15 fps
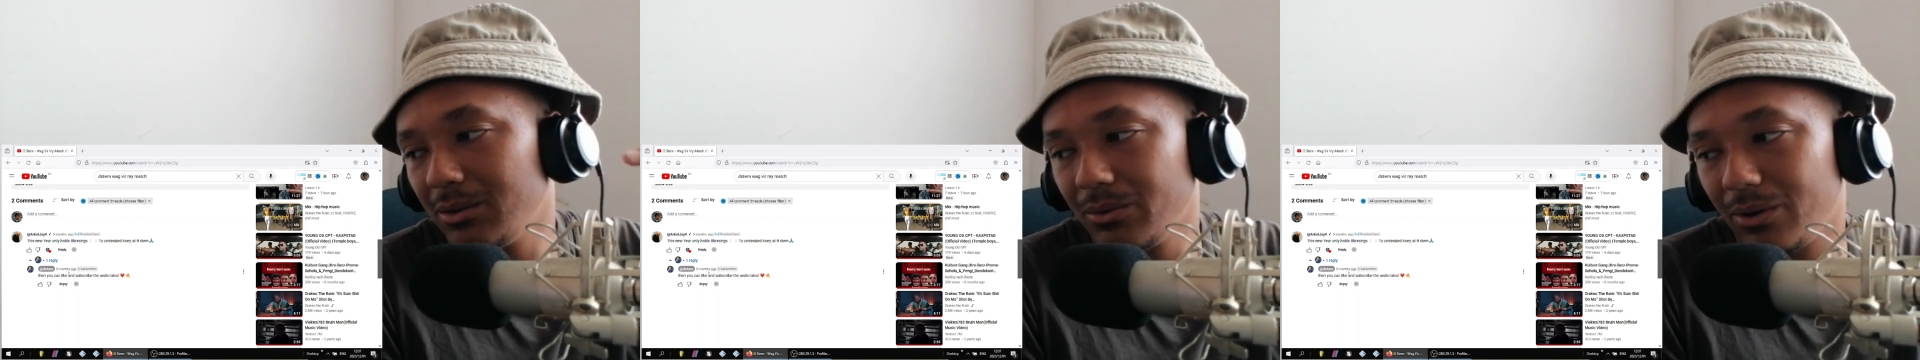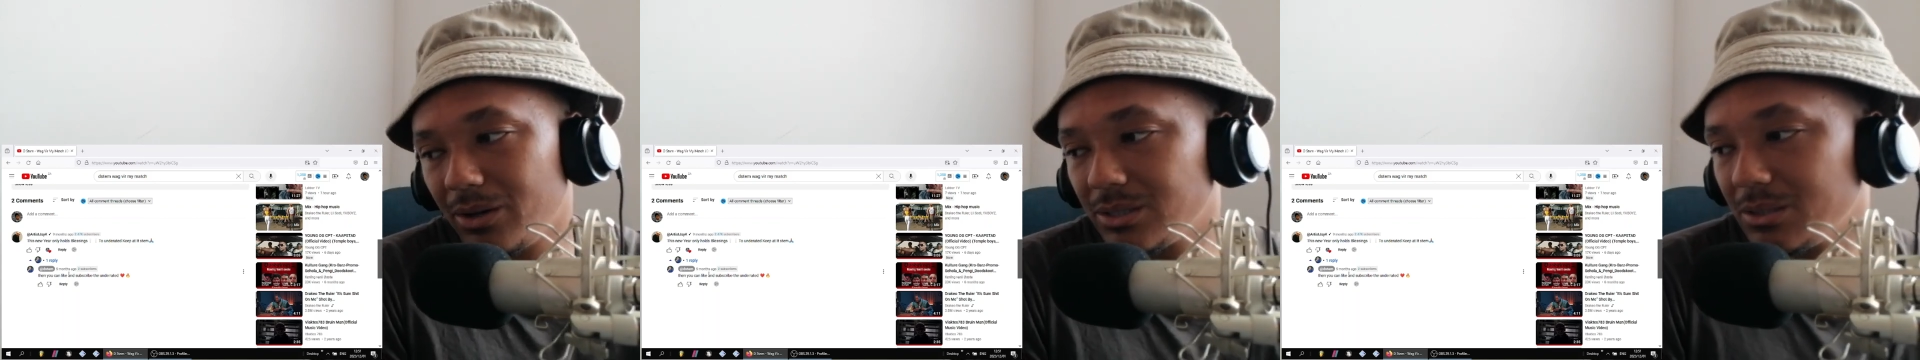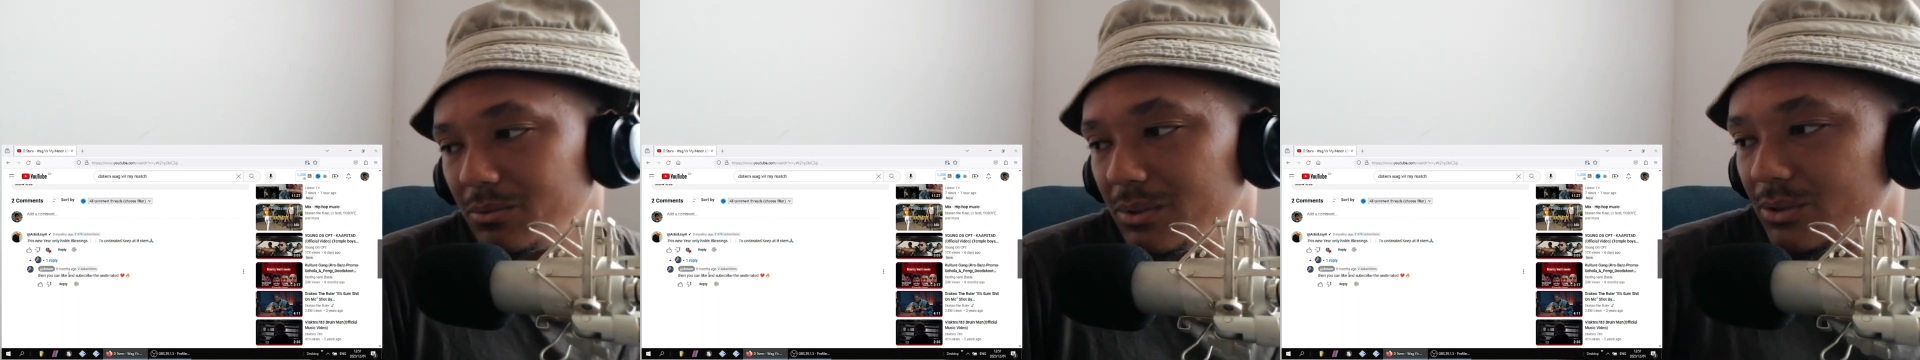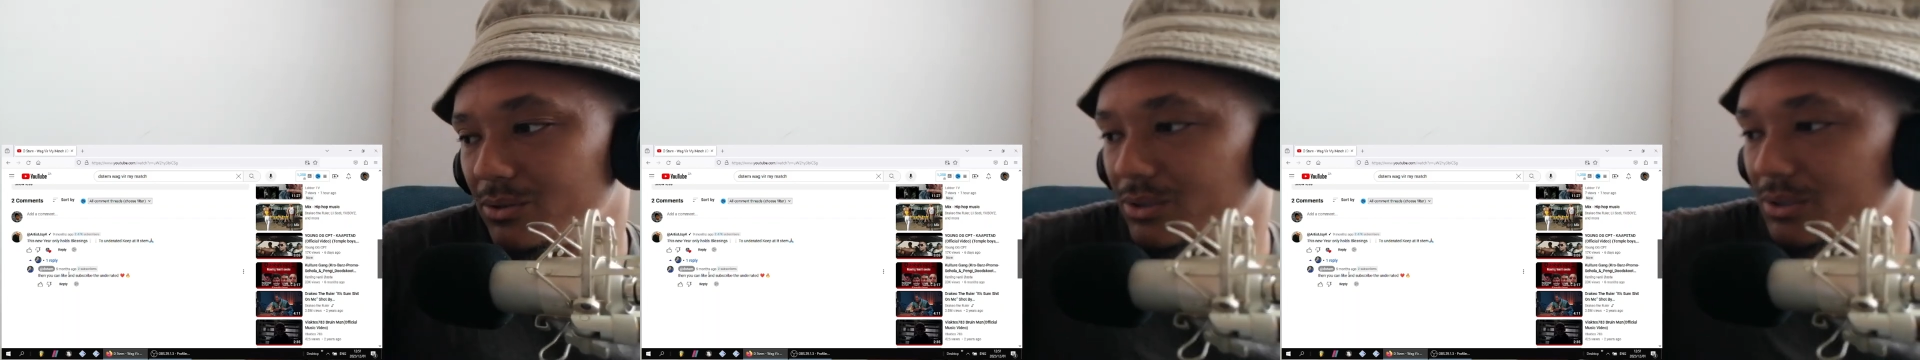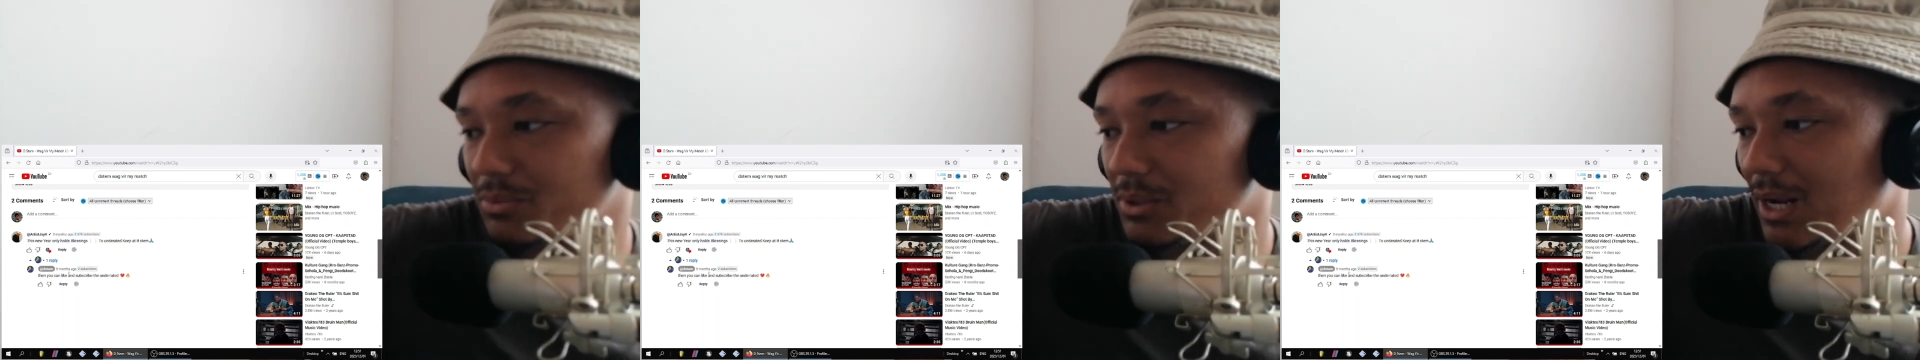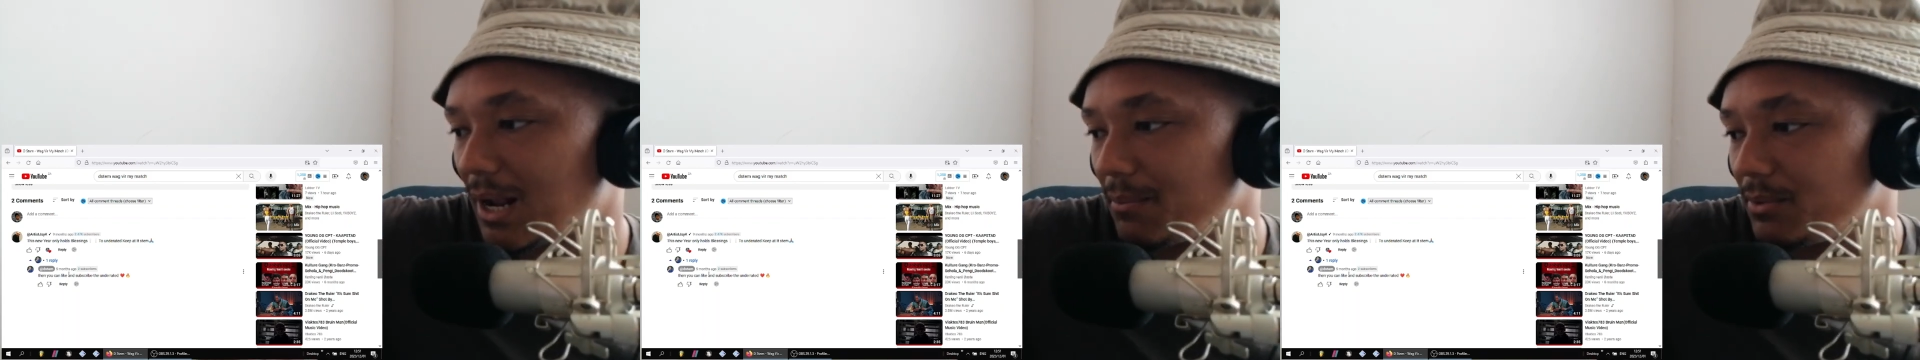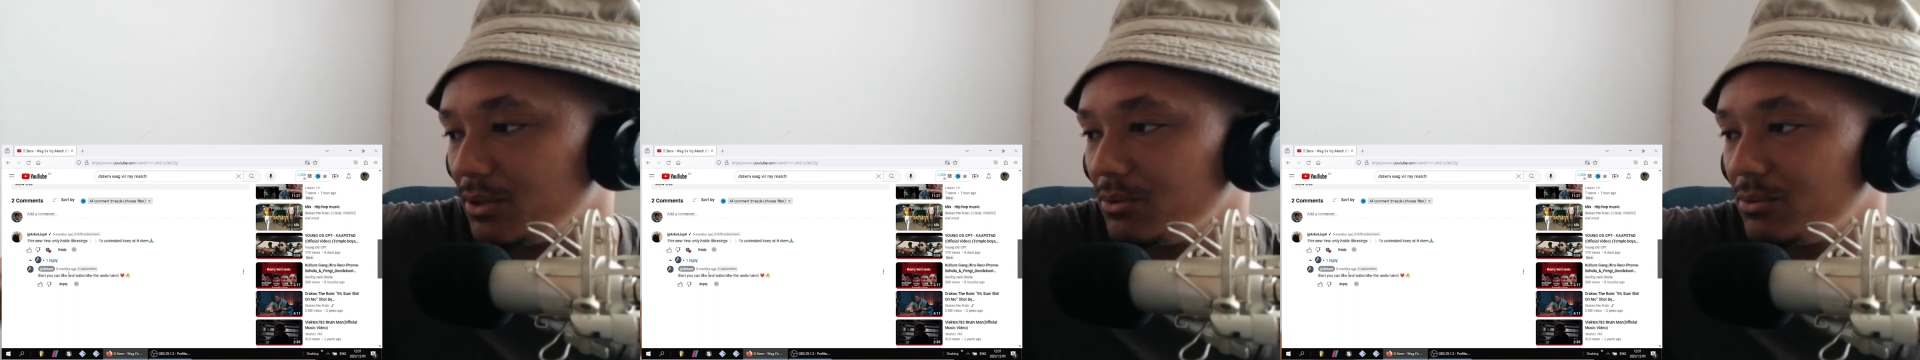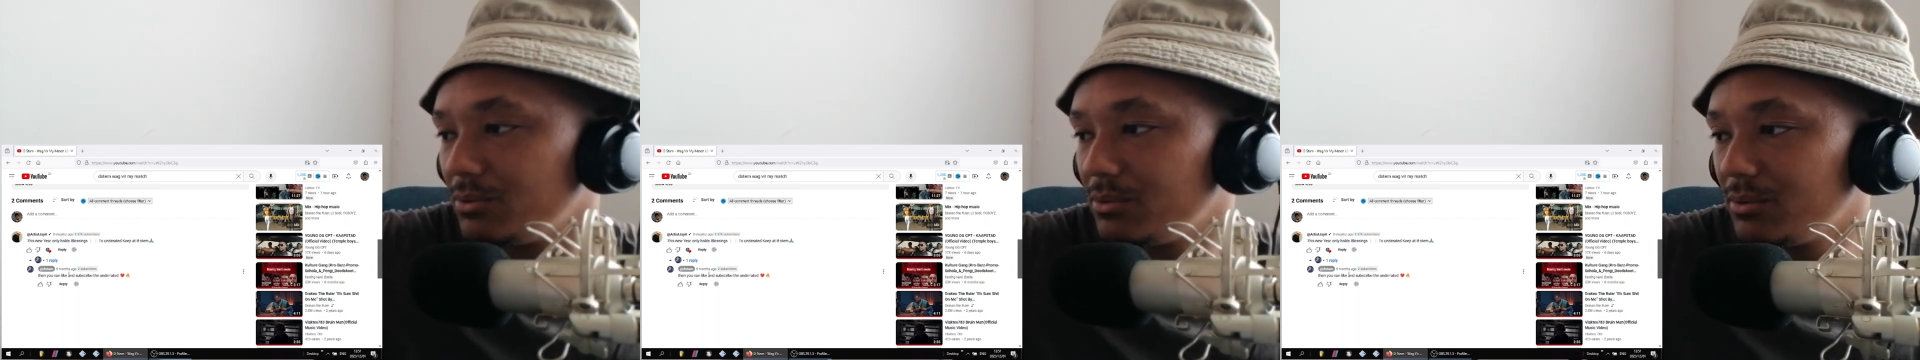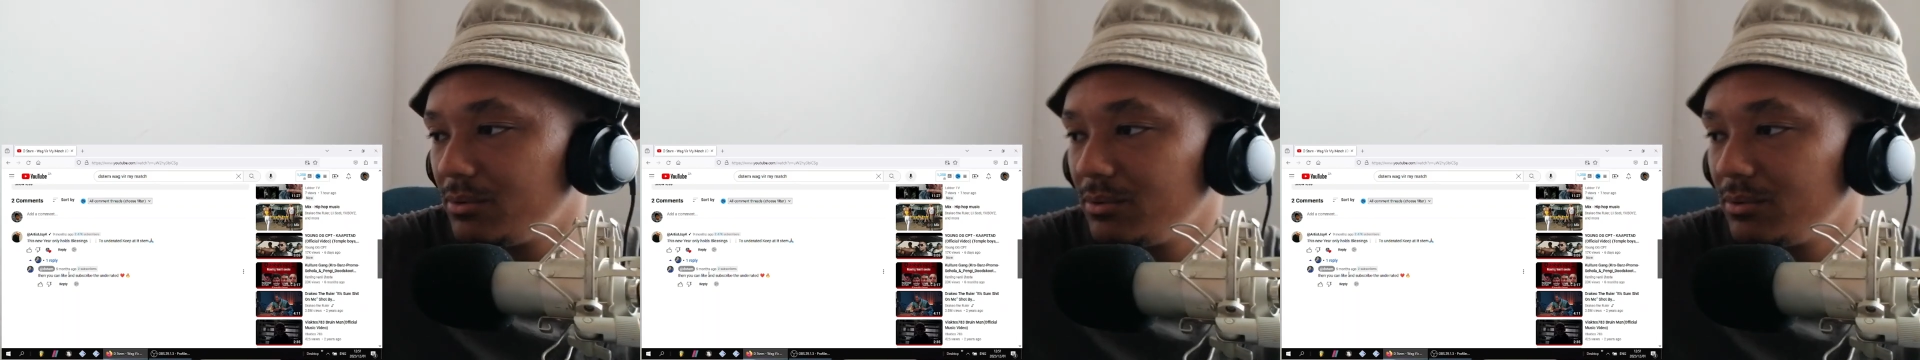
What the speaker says: Don't ask someone to subscribe to you.